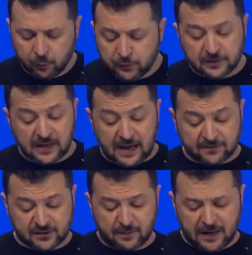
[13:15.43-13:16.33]
Putin
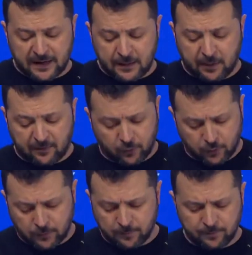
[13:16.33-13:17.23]
loves money above
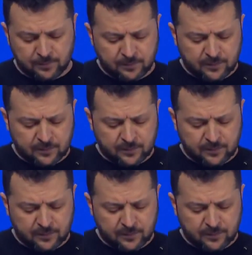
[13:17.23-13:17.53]
all.